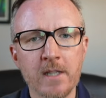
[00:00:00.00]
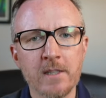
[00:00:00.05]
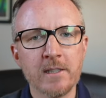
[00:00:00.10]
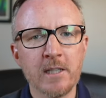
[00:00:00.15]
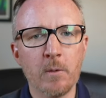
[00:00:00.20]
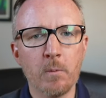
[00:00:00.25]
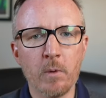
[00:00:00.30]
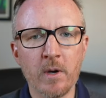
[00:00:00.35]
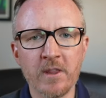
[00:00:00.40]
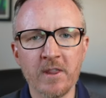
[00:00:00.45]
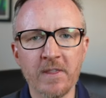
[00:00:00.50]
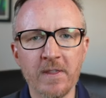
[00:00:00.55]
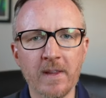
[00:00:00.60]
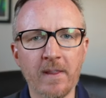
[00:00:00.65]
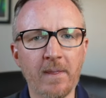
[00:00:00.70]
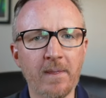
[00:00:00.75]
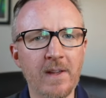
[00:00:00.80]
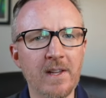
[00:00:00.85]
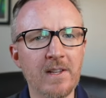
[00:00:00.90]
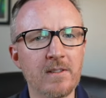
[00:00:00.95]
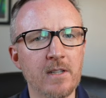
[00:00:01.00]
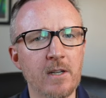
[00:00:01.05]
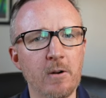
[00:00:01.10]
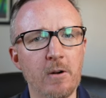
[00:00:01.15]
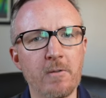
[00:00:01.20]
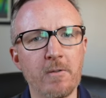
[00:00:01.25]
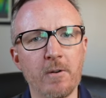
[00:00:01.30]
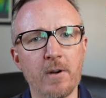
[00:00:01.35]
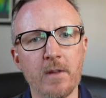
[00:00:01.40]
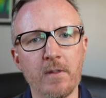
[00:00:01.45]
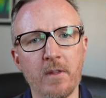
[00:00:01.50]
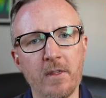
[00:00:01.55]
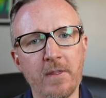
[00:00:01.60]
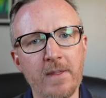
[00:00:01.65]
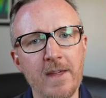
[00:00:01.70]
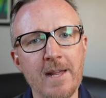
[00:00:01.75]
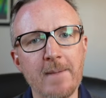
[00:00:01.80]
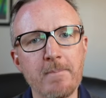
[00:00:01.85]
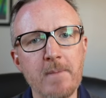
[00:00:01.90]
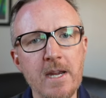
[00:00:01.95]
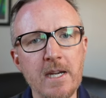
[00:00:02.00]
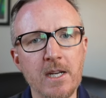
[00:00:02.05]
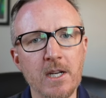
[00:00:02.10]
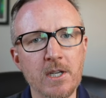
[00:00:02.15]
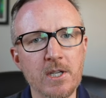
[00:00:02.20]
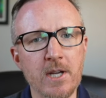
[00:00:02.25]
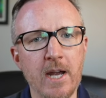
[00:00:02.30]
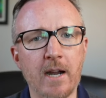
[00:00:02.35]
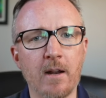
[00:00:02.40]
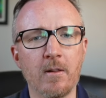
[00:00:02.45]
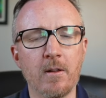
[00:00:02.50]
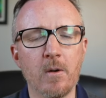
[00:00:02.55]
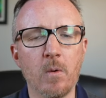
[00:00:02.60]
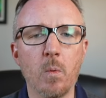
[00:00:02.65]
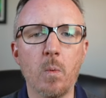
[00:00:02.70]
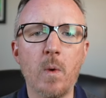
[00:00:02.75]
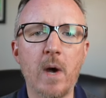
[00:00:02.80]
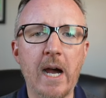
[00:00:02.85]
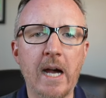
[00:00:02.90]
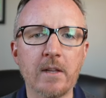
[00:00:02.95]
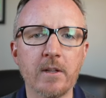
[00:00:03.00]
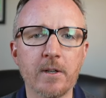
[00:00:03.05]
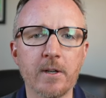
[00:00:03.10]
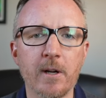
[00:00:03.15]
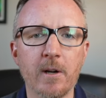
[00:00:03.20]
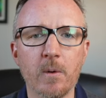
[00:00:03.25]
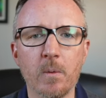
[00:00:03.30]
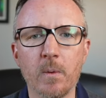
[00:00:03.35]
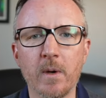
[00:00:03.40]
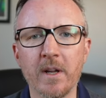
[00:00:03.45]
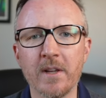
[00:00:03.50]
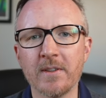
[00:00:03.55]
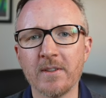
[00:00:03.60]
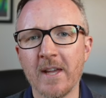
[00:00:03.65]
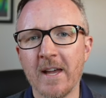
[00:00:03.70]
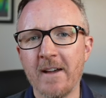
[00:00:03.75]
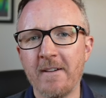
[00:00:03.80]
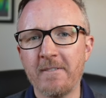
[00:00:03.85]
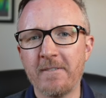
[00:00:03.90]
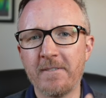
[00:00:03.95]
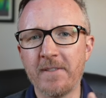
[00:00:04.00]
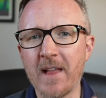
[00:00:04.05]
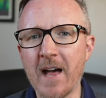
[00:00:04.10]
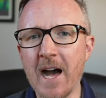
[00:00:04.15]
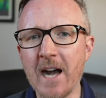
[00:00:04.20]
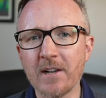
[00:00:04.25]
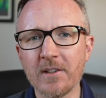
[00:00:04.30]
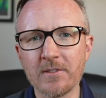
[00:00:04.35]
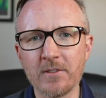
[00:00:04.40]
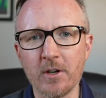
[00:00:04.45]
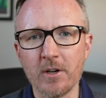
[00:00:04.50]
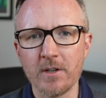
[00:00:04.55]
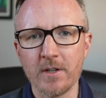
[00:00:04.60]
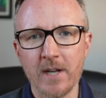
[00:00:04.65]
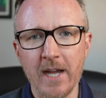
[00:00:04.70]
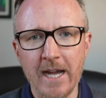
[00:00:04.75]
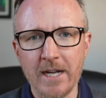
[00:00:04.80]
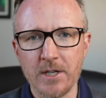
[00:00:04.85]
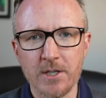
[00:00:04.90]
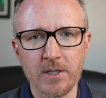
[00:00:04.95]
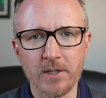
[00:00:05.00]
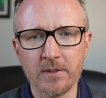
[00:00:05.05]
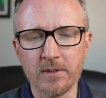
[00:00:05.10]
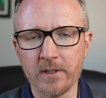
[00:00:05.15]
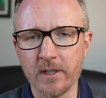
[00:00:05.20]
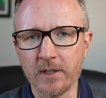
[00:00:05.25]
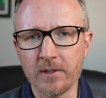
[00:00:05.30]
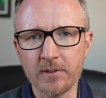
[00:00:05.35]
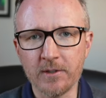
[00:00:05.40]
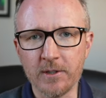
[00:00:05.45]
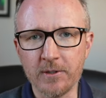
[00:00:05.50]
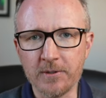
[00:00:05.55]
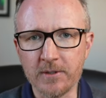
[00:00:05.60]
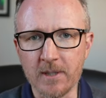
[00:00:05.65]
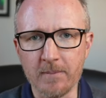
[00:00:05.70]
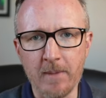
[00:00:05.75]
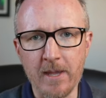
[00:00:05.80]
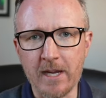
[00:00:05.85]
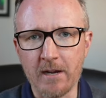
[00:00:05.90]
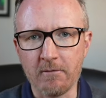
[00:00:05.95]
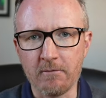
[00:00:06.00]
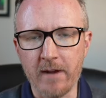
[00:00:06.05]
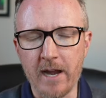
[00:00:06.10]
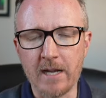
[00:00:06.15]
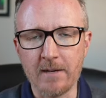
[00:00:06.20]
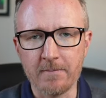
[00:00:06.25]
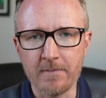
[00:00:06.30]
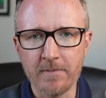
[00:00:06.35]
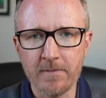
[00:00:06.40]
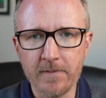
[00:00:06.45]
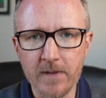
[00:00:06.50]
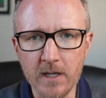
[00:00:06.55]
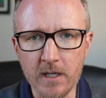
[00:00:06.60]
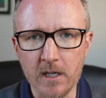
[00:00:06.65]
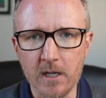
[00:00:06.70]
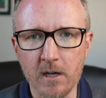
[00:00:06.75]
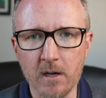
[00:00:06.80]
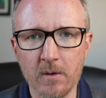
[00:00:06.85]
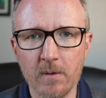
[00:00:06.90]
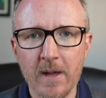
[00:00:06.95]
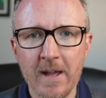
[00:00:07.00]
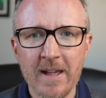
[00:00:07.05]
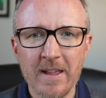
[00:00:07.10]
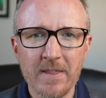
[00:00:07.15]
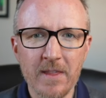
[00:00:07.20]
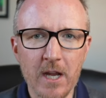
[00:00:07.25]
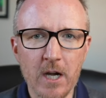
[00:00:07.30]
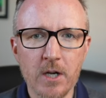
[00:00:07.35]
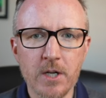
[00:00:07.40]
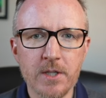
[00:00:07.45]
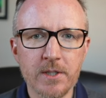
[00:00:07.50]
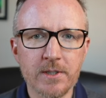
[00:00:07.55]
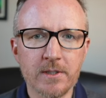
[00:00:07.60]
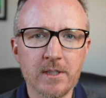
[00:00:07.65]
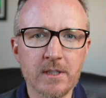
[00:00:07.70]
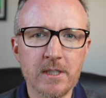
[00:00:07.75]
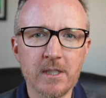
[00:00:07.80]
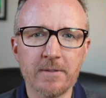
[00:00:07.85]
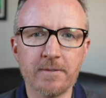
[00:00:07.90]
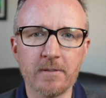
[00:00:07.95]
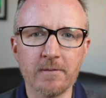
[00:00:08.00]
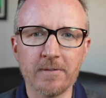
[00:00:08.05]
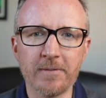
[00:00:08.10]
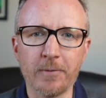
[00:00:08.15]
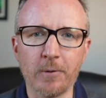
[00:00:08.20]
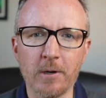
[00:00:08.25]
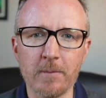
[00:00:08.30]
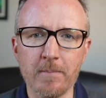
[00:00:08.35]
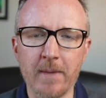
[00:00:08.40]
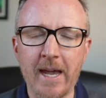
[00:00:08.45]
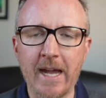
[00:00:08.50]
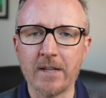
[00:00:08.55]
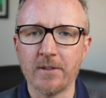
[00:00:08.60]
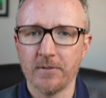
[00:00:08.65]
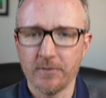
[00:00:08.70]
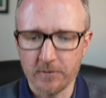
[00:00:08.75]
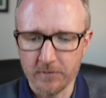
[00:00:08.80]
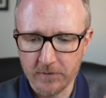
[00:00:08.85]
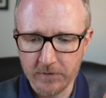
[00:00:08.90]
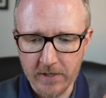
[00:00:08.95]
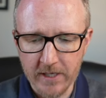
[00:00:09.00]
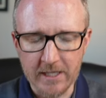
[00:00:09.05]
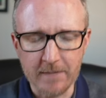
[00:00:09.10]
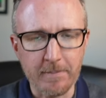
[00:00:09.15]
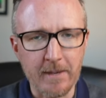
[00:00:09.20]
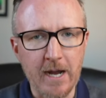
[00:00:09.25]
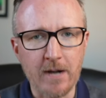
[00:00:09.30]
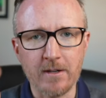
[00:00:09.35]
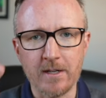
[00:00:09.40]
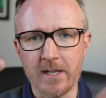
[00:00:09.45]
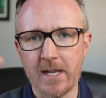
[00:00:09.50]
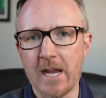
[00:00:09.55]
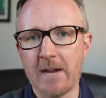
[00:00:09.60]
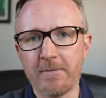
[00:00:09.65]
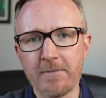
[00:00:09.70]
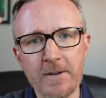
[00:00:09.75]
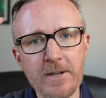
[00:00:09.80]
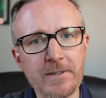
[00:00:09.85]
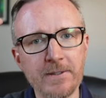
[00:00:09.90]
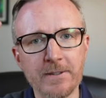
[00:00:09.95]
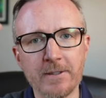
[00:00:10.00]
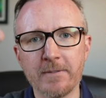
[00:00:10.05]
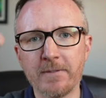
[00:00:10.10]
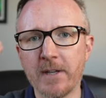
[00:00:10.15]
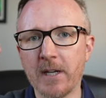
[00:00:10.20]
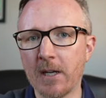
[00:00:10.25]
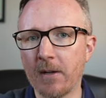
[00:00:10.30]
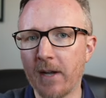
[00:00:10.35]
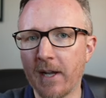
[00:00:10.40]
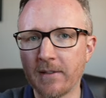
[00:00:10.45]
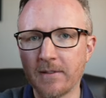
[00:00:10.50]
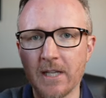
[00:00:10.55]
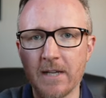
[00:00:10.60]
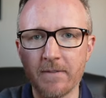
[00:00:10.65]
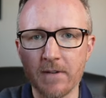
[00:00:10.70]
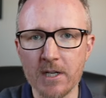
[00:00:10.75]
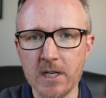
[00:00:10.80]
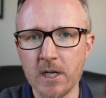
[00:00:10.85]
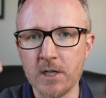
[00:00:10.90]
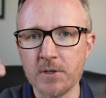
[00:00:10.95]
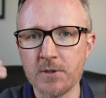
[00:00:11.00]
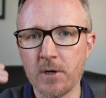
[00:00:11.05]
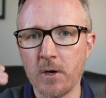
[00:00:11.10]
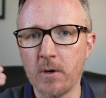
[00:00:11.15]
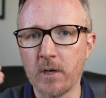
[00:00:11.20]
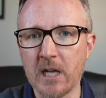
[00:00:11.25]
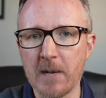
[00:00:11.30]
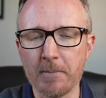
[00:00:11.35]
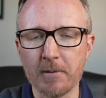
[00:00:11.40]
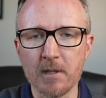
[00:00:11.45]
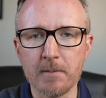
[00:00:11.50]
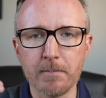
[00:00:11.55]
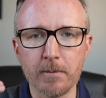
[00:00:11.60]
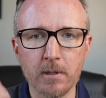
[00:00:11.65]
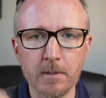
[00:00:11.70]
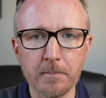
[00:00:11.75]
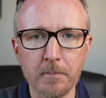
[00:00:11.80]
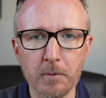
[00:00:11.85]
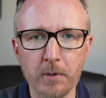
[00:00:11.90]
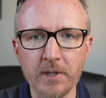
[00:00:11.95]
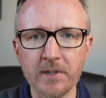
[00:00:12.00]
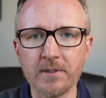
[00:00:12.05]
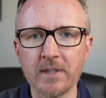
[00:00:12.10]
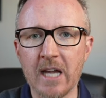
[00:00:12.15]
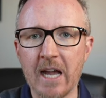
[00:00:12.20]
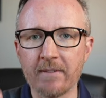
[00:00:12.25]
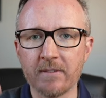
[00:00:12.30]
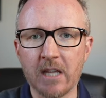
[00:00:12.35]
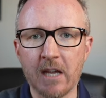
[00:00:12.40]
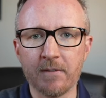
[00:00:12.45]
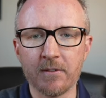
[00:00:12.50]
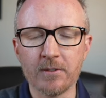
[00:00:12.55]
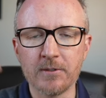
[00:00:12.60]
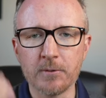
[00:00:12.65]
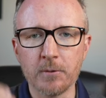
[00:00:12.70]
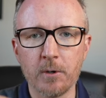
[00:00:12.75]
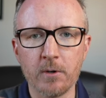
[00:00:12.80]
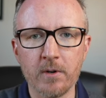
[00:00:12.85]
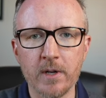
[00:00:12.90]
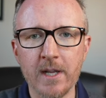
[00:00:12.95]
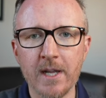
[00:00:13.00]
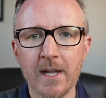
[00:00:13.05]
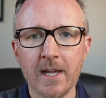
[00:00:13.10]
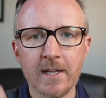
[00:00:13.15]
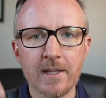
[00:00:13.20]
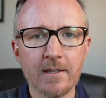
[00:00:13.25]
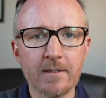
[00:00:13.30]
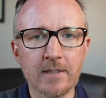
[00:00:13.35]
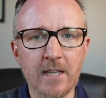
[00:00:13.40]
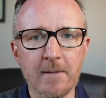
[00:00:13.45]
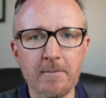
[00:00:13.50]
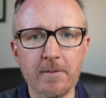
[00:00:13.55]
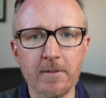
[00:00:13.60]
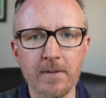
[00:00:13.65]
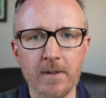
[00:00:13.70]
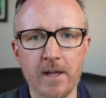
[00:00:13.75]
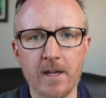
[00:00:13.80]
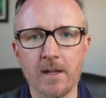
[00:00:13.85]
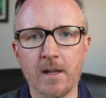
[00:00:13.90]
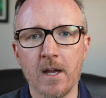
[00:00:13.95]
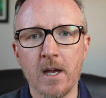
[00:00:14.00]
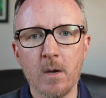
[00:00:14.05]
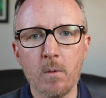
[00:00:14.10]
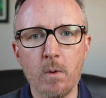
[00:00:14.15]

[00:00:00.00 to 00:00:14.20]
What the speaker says: Now, one thing that they said over on the Think Media channel a while ago was, vlogs are not just an excuse to make a random video, they are just a different format. So think about it, every single video has to have an intro, a couple of bullet points, you have to have a story, same thing.